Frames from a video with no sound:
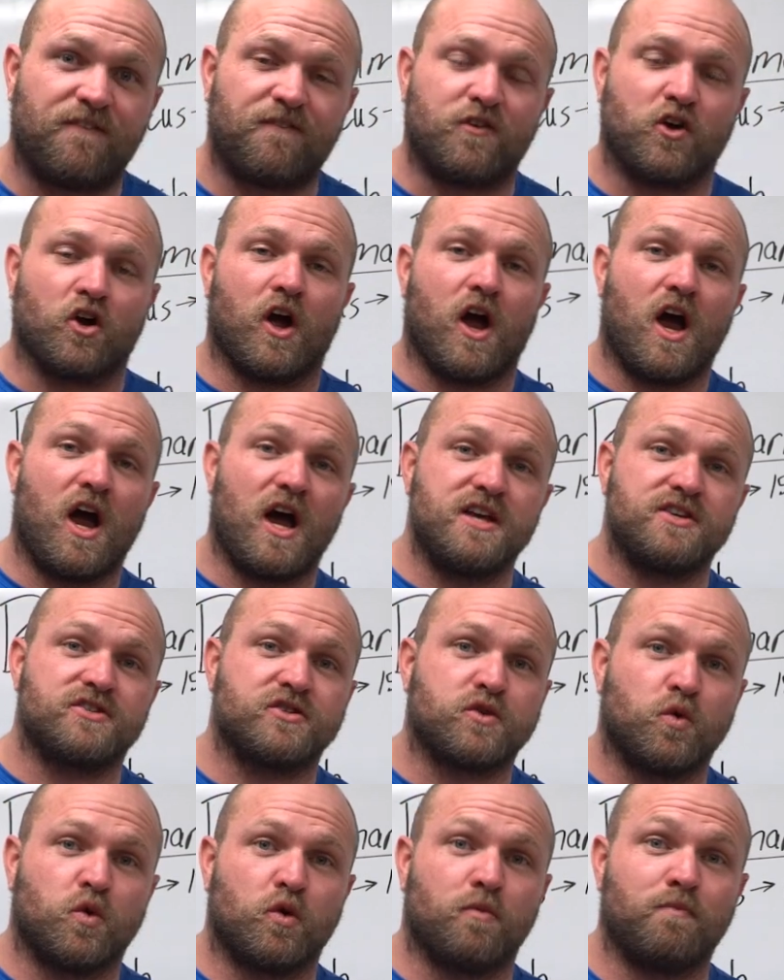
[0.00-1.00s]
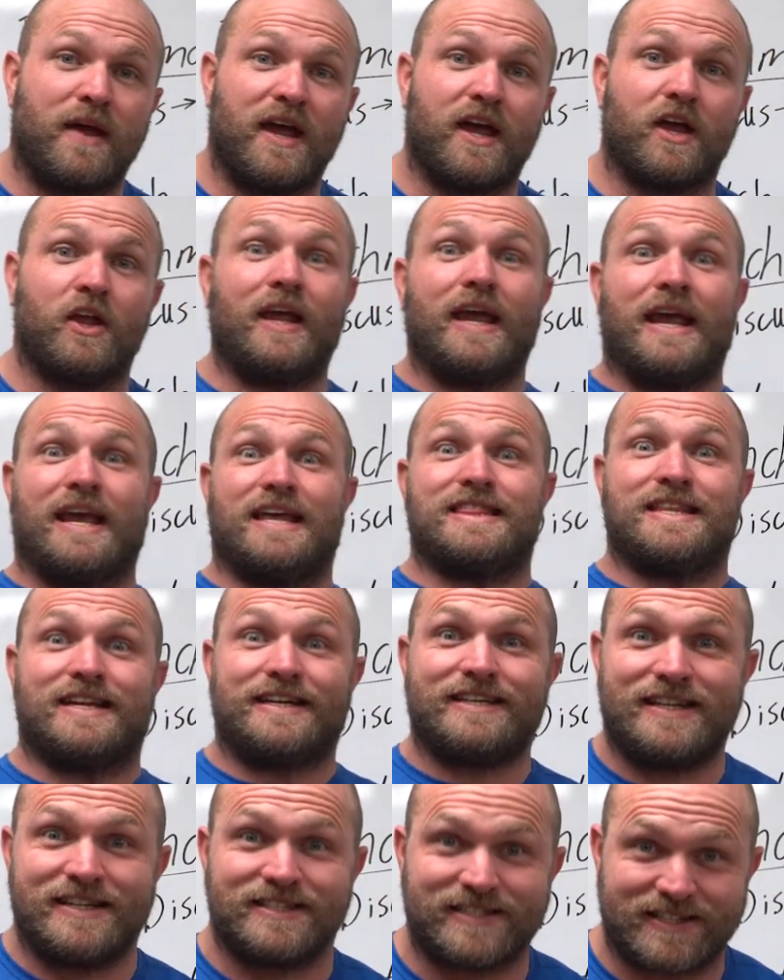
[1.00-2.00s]
if you're a high school male in the
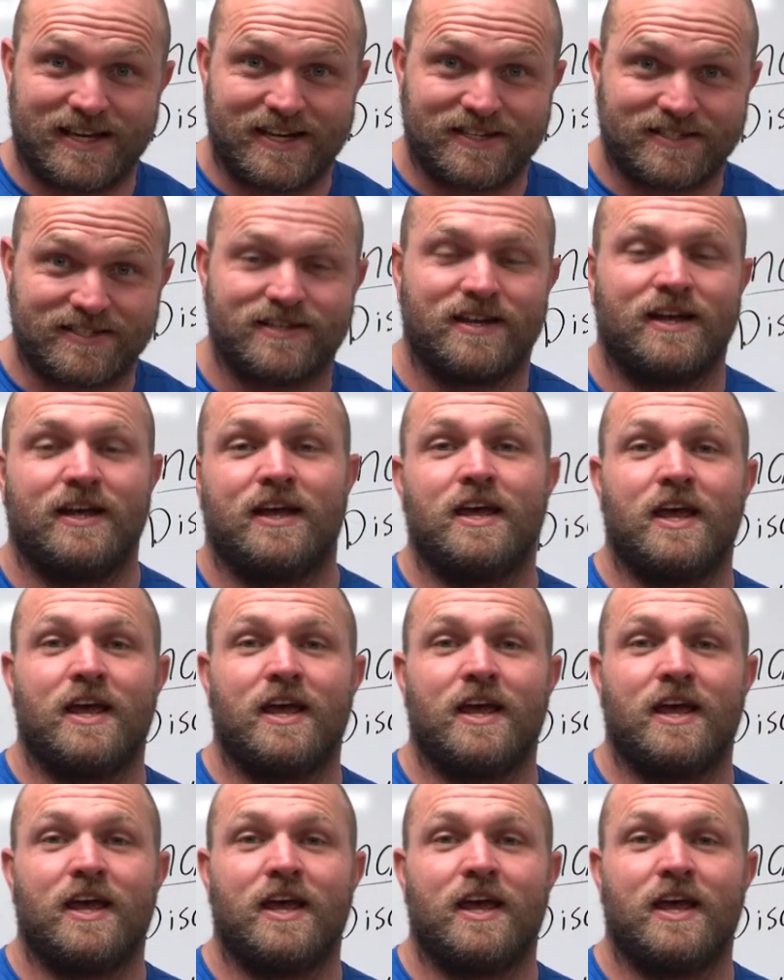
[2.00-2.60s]
discus.